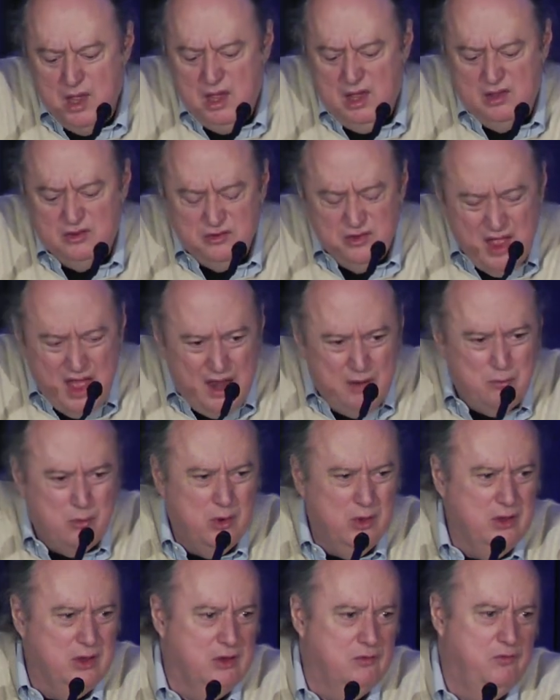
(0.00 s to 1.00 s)
it's not
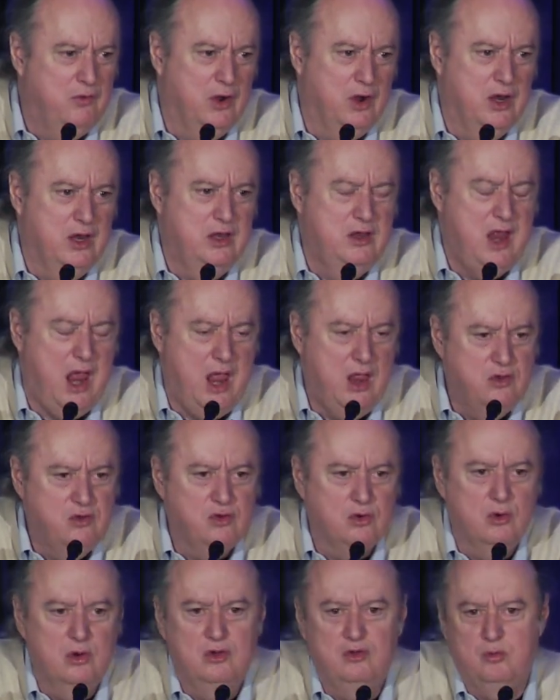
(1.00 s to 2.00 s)
really a very
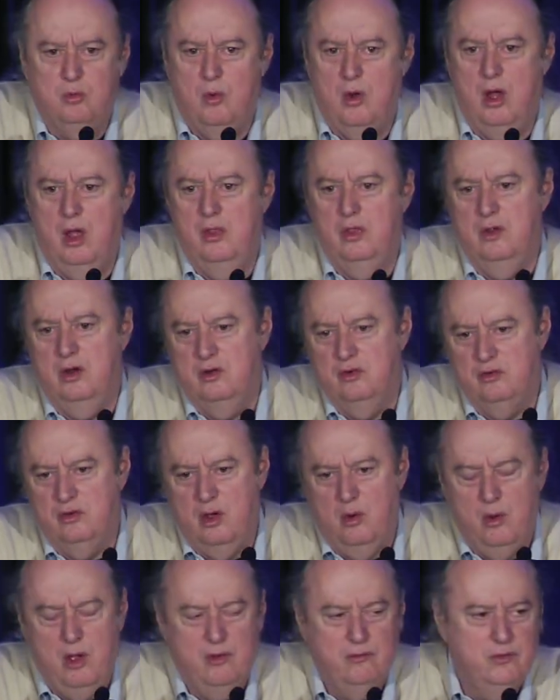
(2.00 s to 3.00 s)
dangerous one. There's
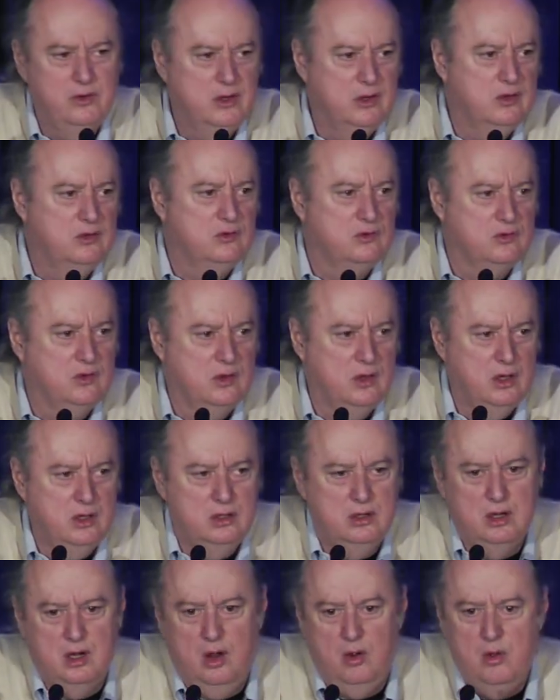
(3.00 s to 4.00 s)
no evidence that
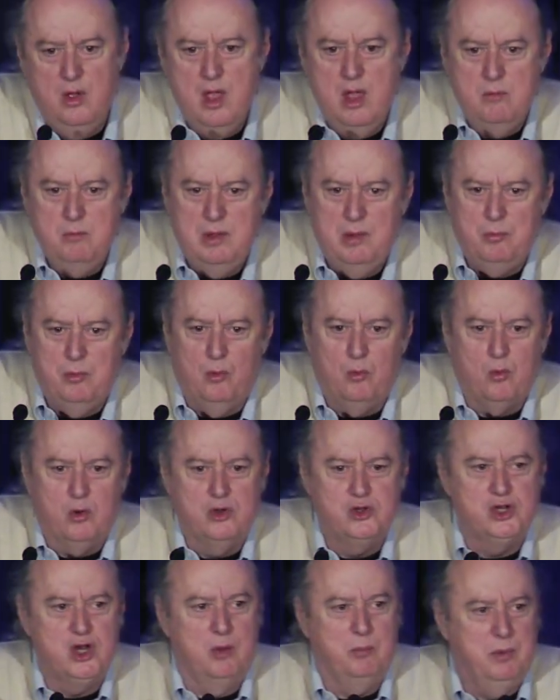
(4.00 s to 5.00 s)
you know people were
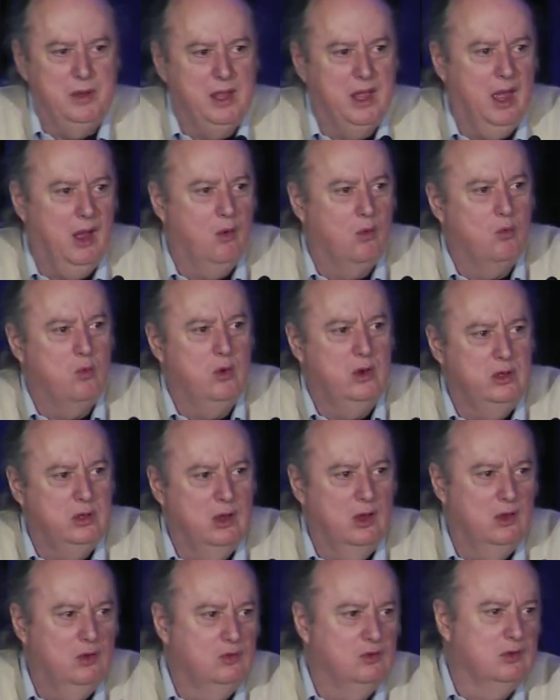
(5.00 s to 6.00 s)
jumping out
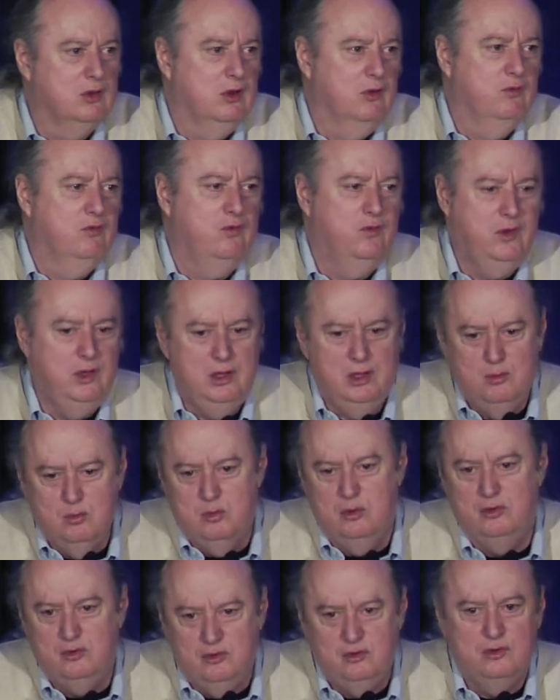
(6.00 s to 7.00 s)
windows, their feed
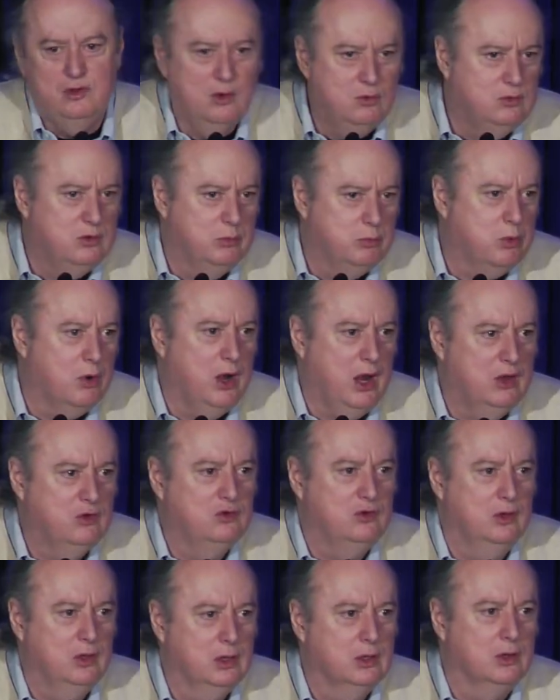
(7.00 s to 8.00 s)
was so
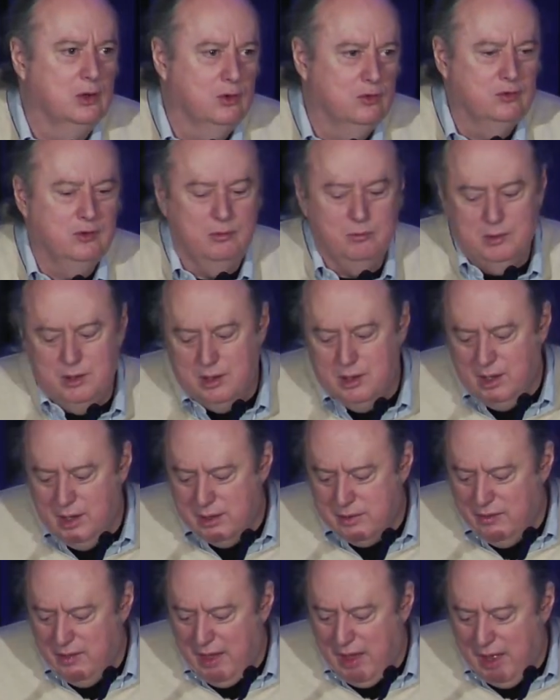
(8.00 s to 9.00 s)
depressing, or something
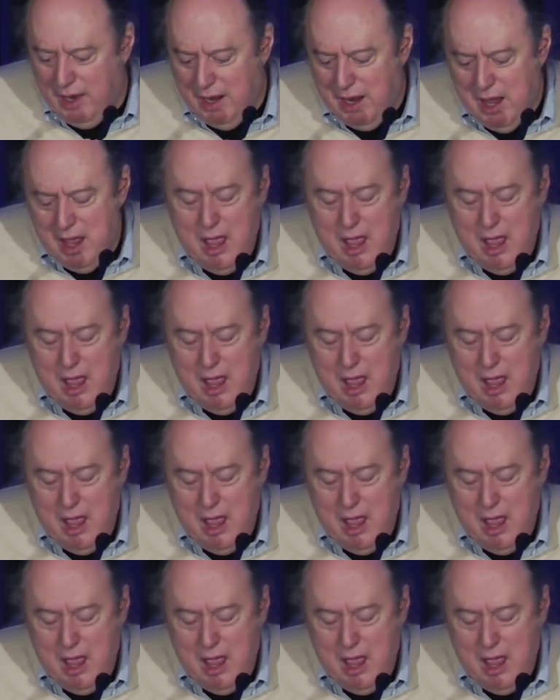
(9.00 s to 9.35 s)
like that